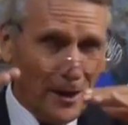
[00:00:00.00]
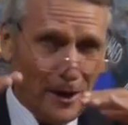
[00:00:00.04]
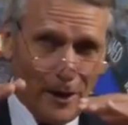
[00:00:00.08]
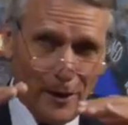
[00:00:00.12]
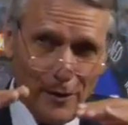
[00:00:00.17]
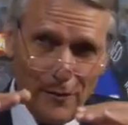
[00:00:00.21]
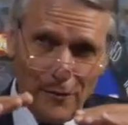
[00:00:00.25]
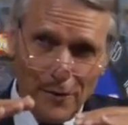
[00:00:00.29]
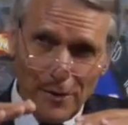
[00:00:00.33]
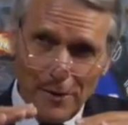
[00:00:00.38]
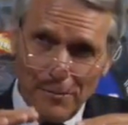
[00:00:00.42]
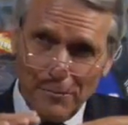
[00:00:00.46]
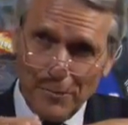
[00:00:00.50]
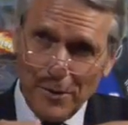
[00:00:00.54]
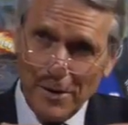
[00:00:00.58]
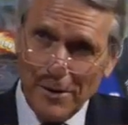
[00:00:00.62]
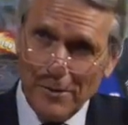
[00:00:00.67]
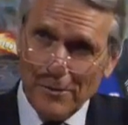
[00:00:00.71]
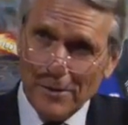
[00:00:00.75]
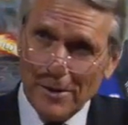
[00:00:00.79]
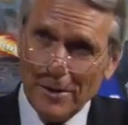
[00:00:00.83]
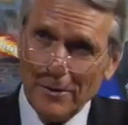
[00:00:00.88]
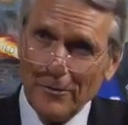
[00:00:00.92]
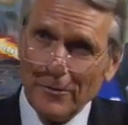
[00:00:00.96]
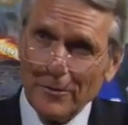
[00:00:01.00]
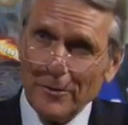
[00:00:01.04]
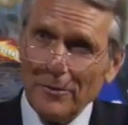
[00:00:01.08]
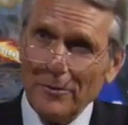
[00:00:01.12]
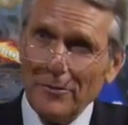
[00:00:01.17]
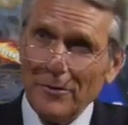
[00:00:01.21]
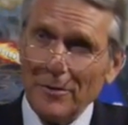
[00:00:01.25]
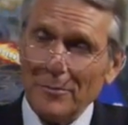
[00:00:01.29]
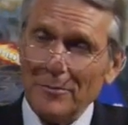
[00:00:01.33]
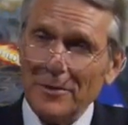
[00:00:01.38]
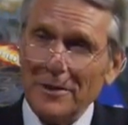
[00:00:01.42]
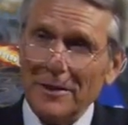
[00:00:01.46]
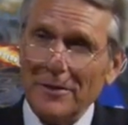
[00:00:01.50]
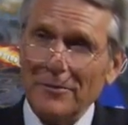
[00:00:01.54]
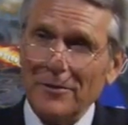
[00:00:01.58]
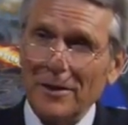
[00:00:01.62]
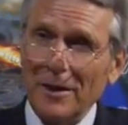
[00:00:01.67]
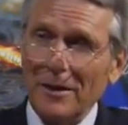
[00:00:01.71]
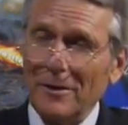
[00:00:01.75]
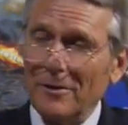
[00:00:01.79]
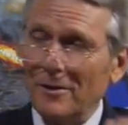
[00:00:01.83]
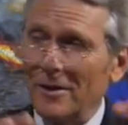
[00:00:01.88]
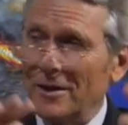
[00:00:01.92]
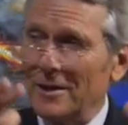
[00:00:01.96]
over the period from
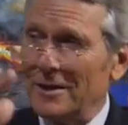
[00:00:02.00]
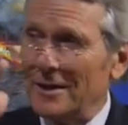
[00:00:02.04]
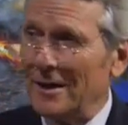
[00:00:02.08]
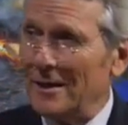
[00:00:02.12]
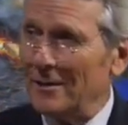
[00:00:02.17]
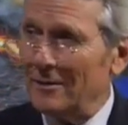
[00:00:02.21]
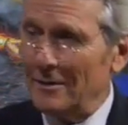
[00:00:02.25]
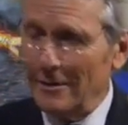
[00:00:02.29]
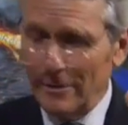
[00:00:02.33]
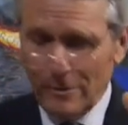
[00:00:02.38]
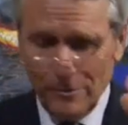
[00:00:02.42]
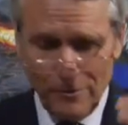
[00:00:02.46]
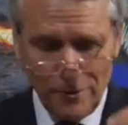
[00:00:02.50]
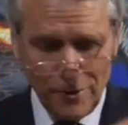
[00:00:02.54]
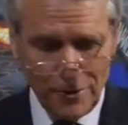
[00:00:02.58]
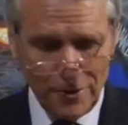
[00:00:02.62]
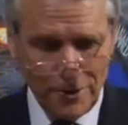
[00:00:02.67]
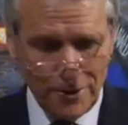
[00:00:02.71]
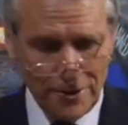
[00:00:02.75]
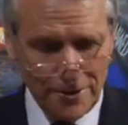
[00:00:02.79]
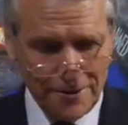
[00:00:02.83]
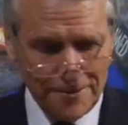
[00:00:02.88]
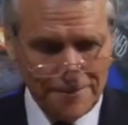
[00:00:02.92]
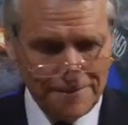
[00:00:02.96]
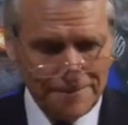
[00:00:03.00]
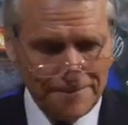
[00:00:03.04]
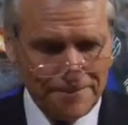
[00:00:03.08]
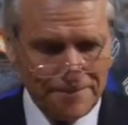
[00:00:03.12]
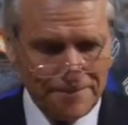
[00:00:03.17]
1798 onwards.